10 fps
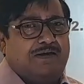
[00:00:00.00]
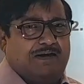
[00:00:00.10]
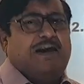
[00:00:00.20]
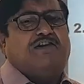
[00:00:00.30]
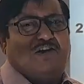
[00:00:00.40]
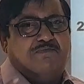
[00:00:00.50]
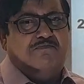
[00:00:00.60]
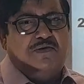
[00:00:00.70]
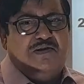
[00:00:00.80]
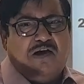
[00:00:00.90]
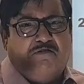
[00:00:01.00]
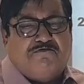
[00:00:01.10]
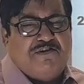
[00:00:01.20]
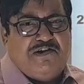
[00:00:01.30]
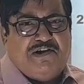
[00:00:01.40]
Let him be a
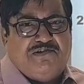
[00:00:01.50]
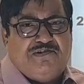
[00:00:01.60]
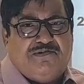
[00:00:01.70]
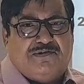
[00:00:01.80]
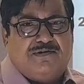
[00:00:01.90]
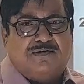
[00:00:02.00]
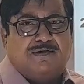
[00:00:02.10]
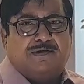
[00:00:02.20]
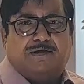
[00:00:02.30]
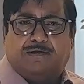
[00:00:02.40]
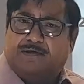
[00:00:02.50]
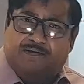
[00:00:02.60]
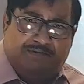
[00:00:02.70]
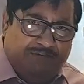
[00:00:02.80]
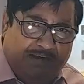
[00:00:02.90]
free agent.
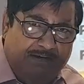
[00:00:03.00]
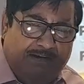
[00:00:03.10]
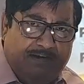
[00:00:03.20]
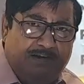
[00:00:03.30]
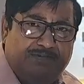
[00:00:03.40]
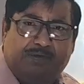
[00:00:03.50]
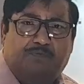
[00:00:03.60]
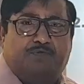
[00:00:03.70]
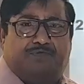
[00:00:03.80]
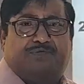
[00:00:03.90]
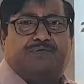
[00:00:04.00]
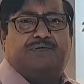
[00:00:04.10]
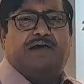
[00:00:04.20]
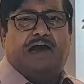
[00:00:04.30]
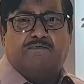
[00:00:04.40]
Secondly, suppose
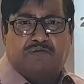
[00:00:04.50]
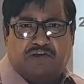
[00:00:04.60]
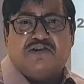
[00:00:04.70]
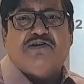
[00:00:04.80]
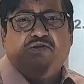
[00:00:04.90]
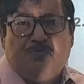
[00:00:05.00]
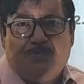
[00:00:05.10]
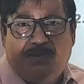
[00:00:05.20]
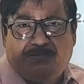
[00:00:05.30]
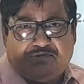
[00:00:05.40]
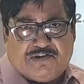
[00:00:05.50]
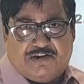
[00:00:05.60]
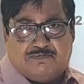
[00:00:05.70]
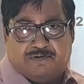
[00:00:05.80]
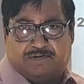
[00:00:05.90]
I am eager to make a
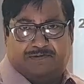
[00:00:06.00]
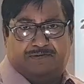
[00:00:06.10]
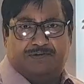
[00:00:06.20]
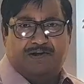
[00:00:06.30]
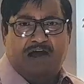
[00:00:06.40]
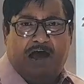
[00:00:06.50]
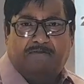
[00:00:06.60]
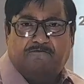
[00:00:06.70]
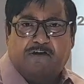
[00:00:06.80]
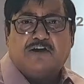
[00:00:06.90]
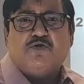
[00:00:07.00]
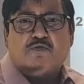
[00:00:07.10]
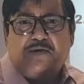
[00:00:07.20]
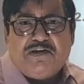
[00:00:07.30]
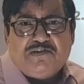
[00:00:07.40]
statement, I am willing
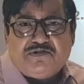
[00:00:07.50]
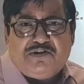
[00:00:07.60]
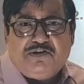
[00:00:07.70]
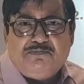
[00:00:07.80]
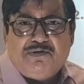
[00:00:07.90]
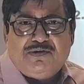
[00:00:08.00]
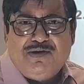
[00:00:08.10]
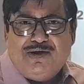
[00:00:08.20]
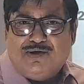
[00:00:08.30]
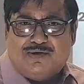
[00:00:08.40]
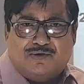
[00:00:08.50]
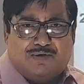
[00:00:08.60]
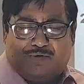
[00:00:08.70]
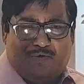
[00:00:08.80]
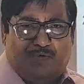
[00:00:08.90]
to make a statement,
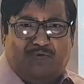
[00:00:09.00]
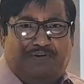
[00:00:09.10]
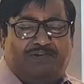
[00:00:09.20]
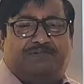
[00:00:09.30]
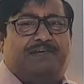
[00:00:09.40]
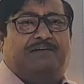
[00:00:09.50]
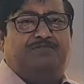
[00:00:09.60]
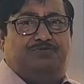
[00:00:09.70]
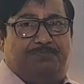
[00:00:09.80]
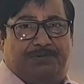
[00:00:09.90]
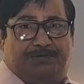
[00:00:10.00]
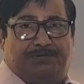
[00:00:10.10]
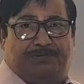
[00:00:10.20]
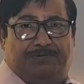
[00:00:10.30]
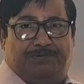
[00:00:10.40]
don't discourage me,
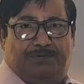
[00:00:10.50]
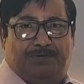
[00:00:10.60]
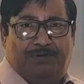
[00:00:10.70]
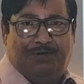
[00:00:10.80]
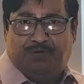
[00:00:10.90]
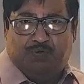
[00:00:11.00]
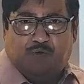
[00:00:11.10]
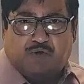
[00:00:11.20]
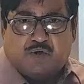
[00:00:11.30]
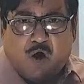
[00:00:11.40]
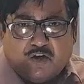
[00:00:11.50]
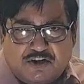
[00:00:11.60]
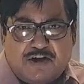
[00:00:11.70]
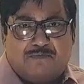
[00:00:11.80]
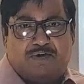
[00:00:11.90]
don't
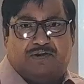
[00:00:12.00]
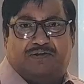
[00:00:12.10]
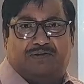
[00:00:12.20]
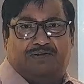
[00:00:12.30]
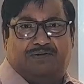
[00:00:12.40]
caution me,